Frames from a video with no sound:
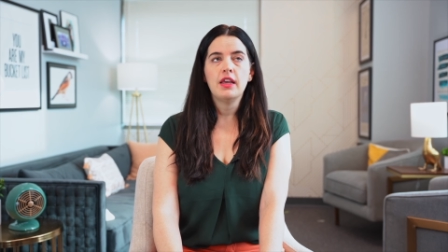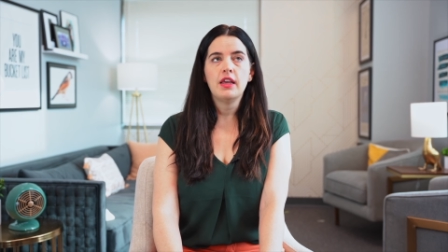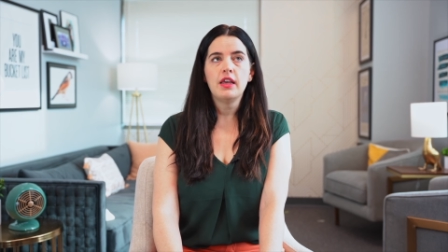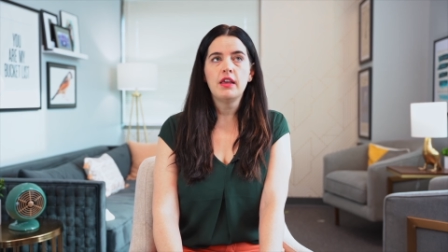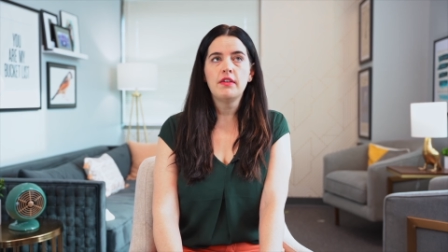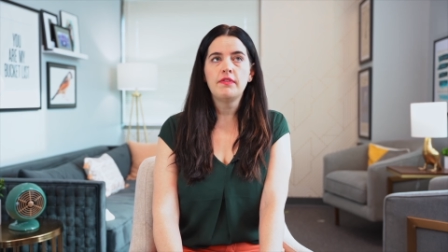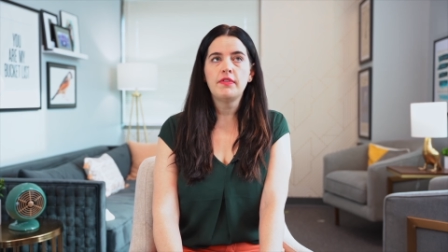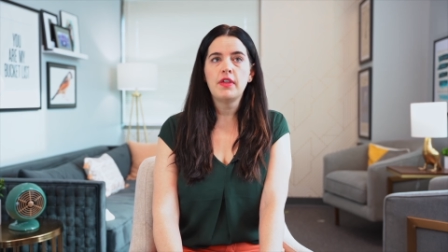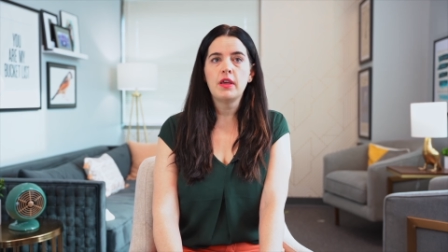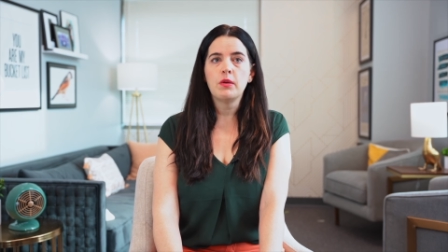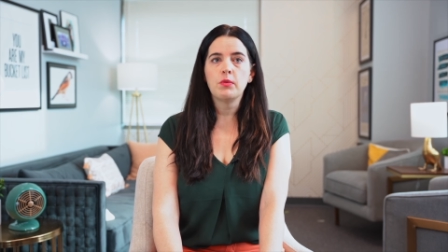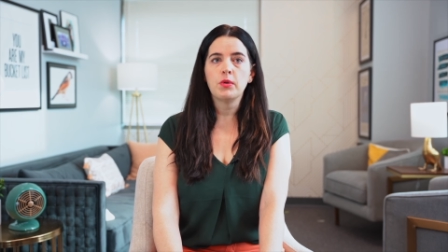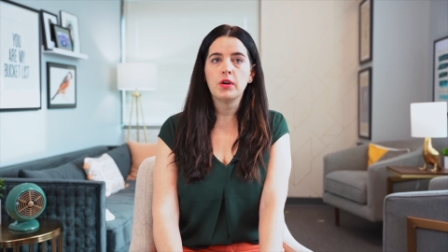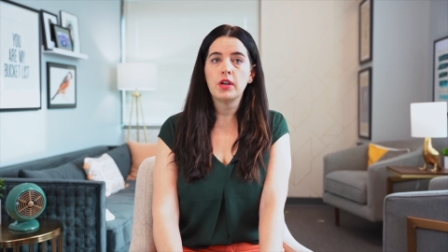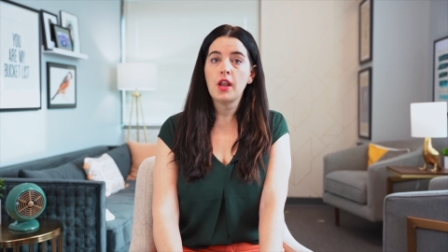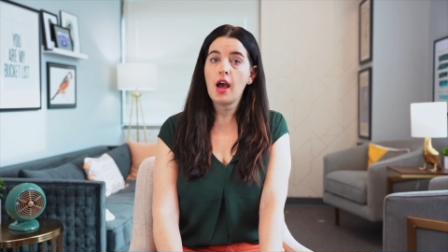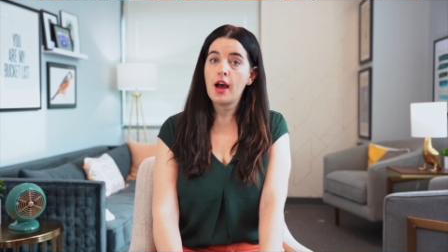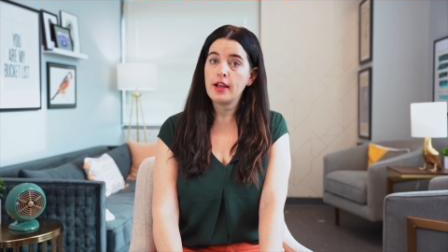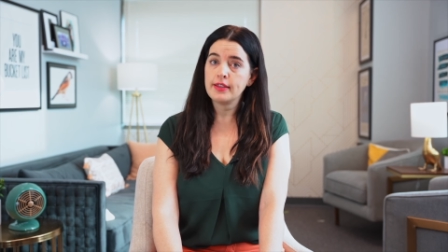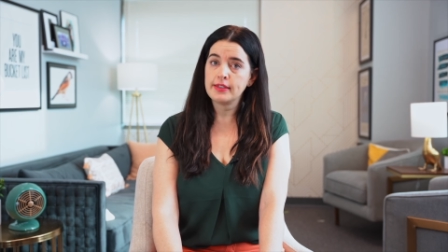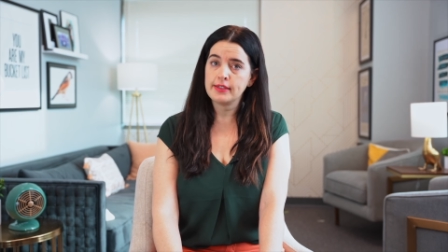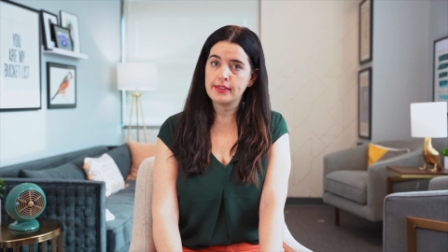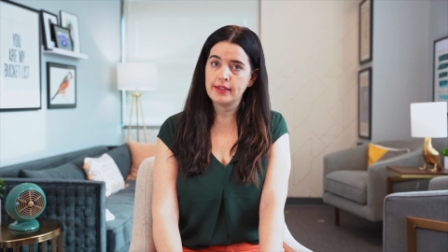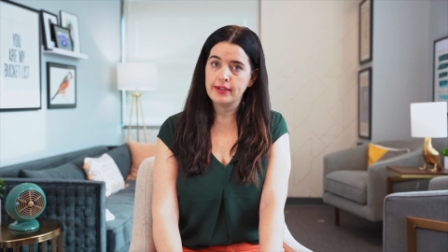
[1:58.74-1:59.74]
if they were
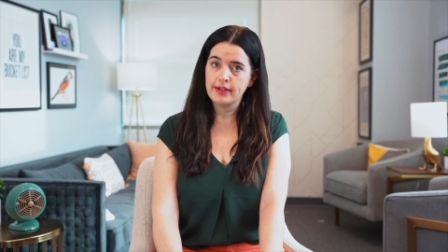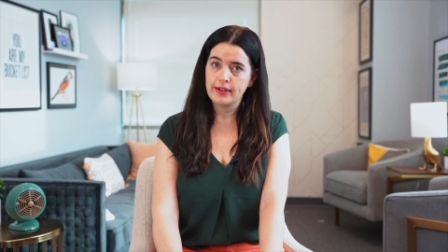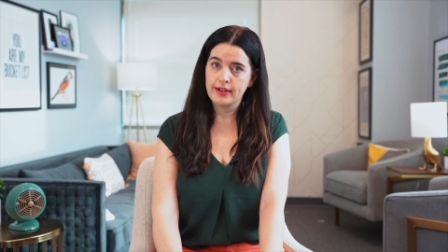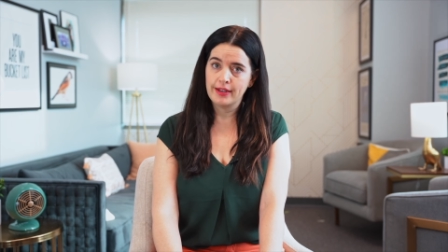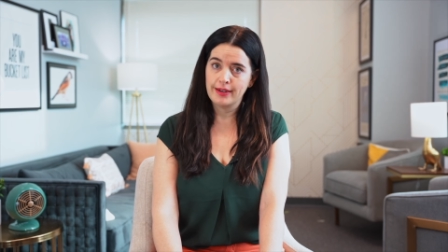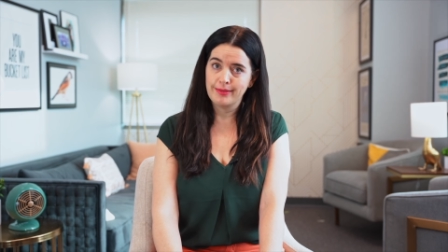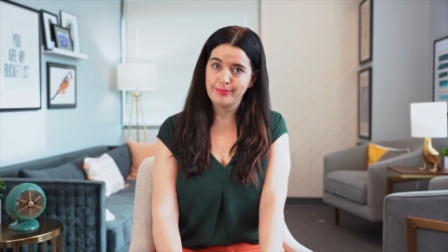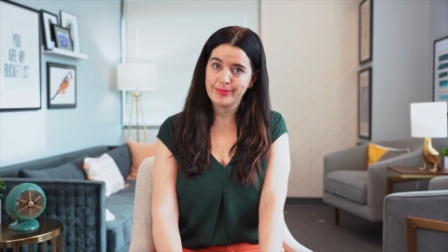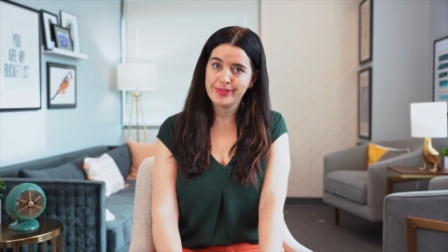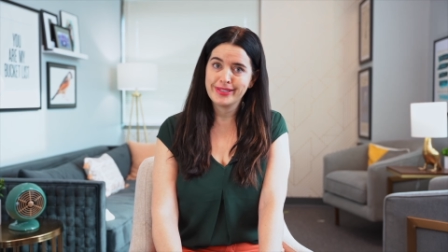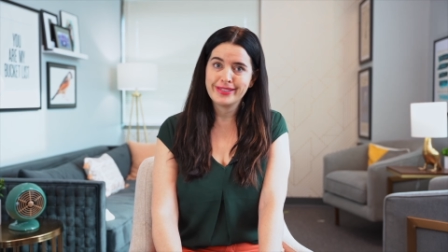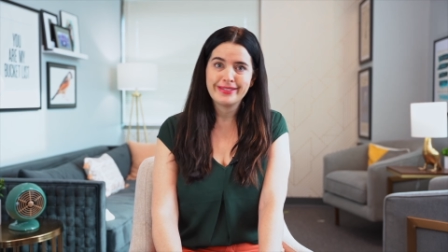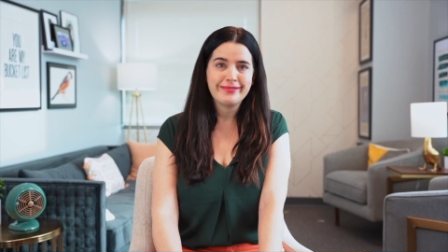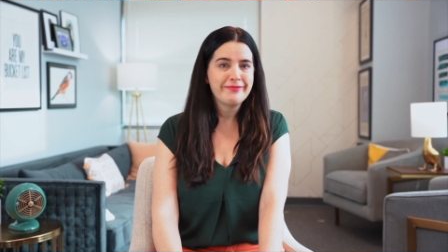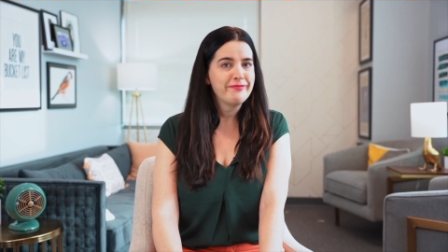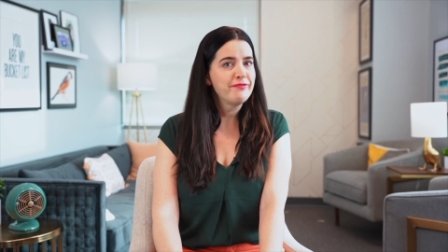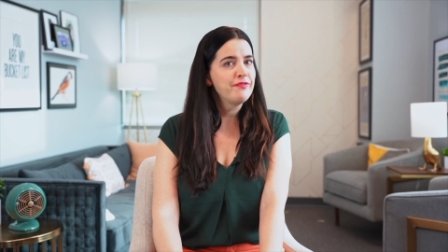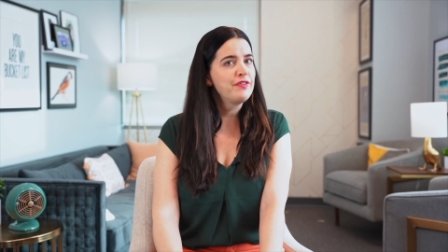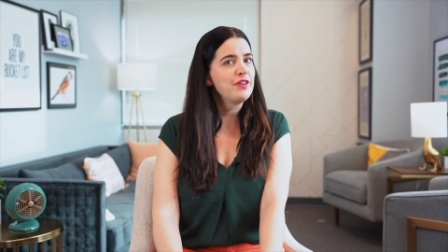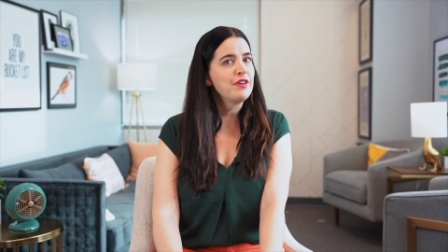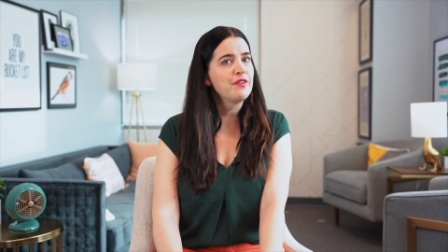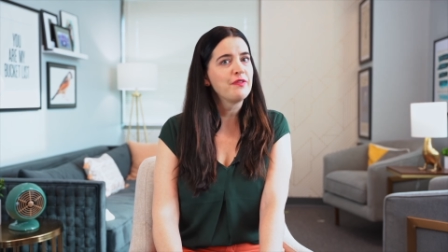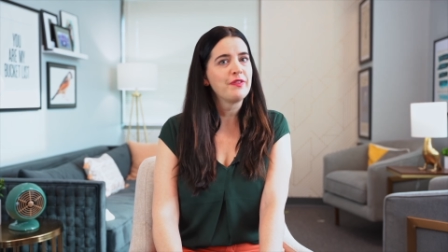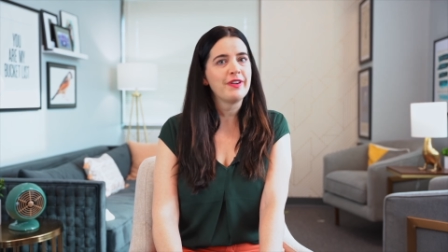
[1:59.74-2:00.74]
not synonyms.
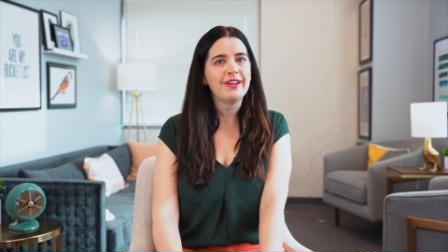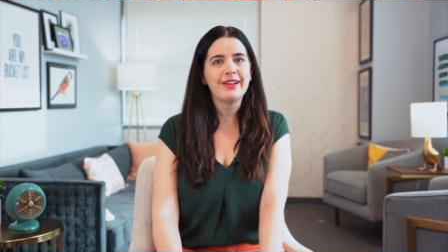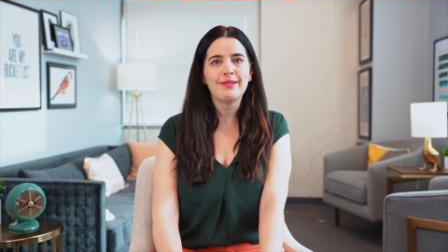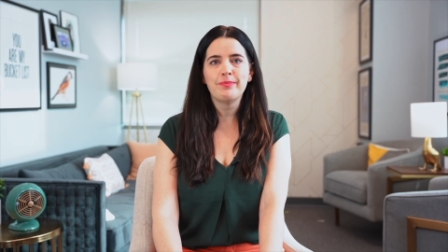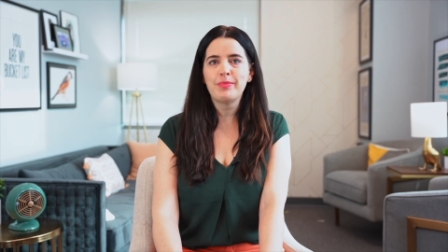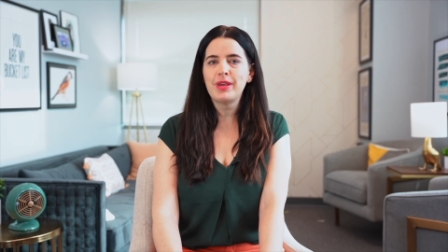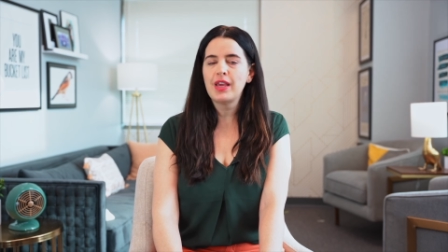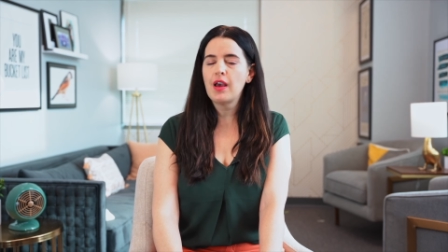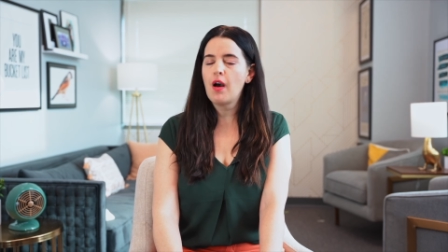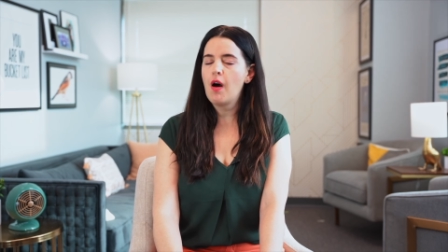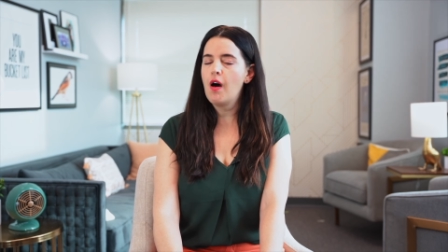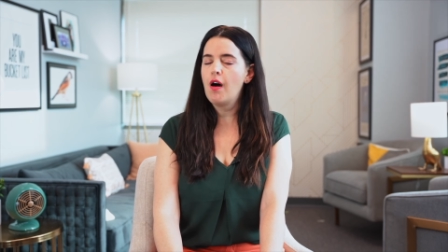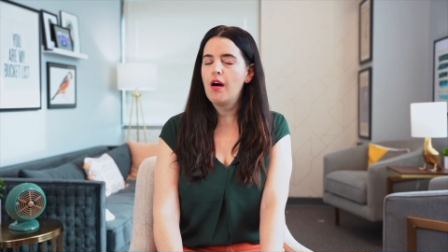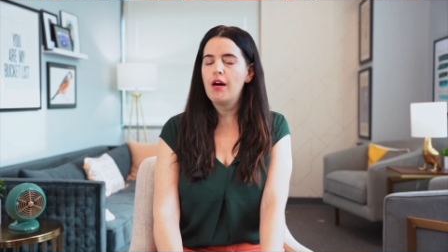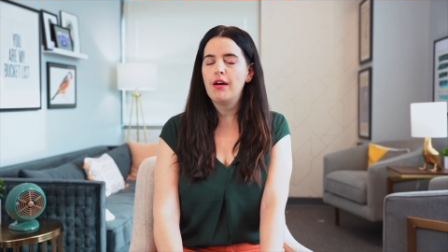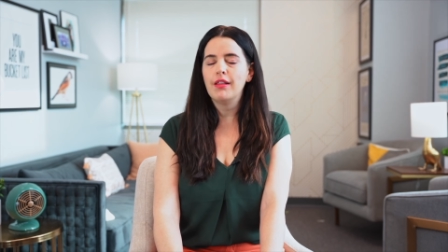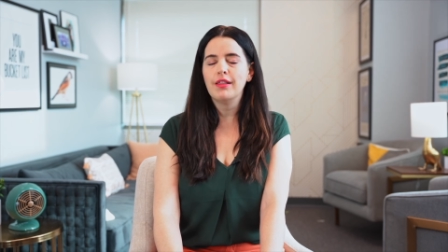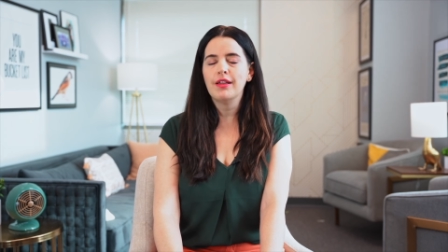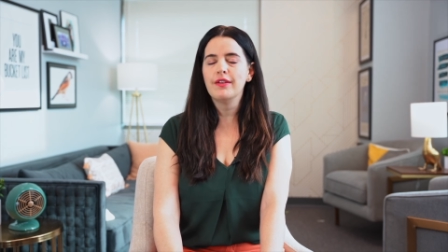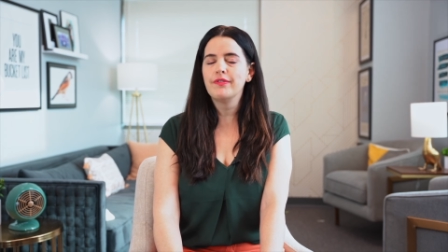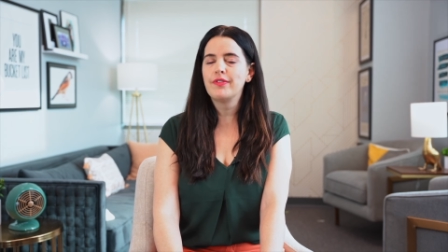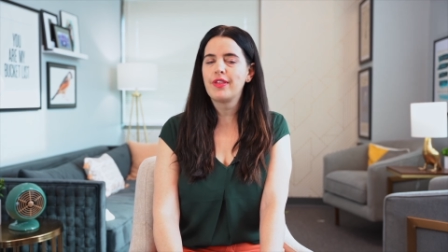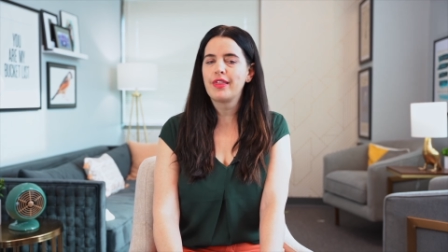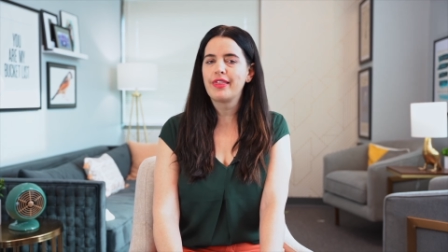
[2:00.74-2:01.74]
Feel free to be
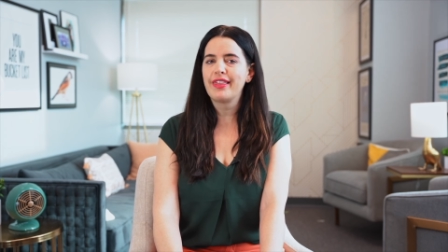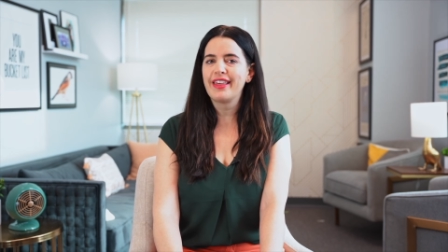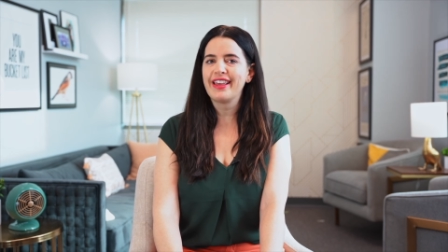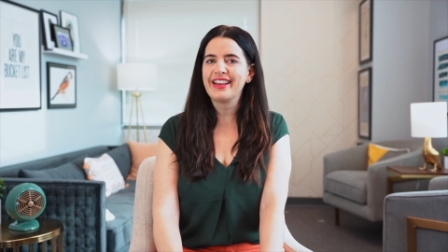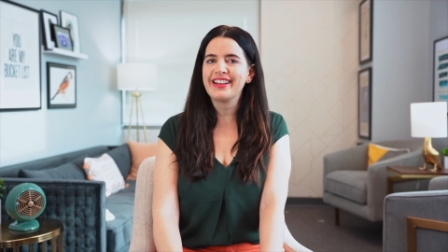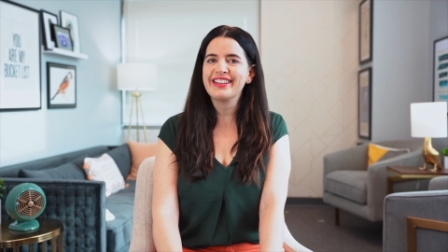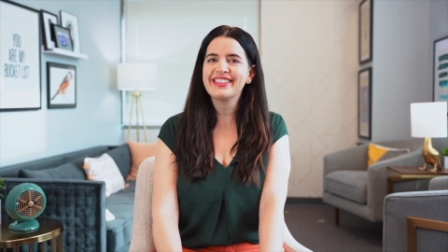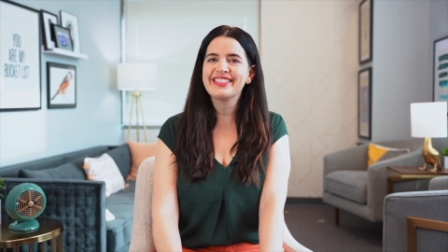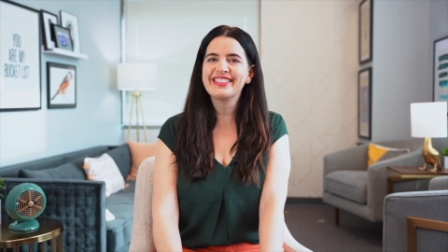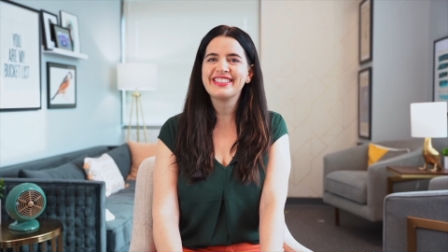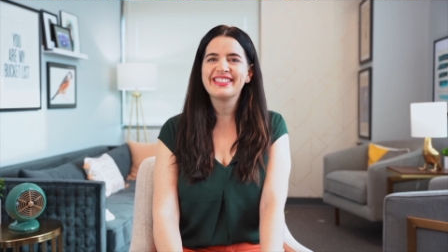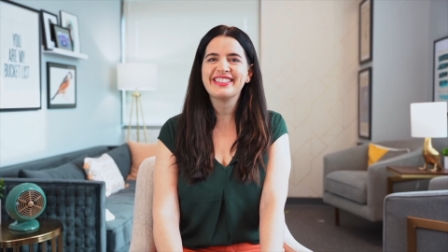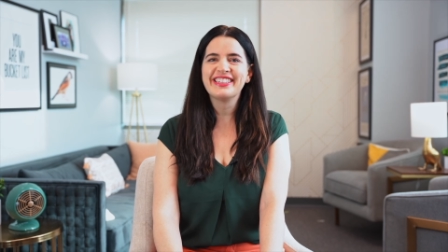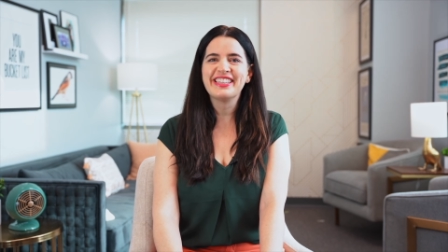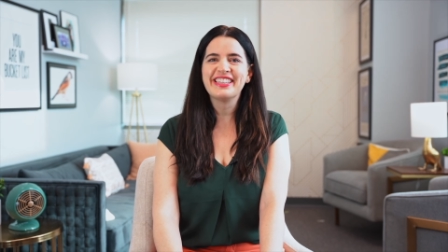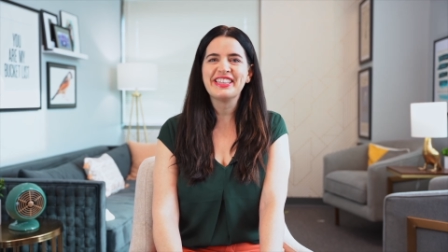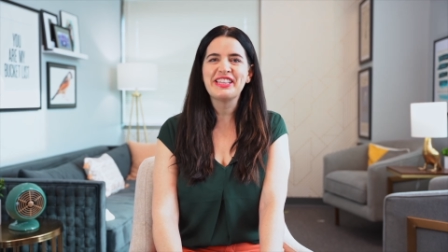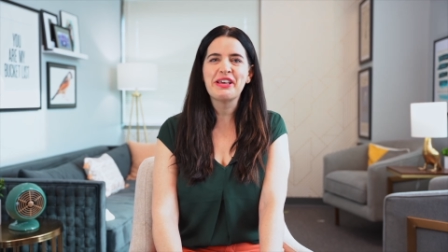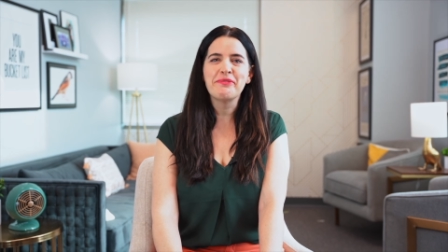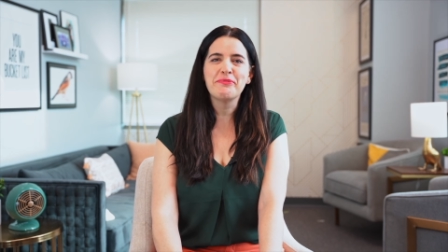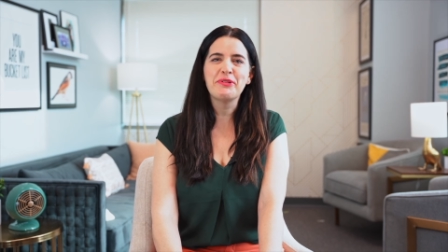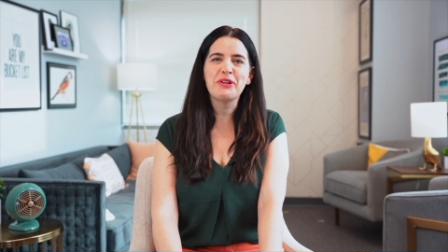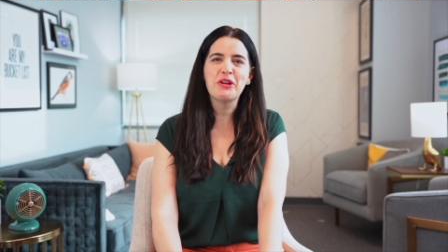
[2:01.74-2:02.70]
all of the things. Let me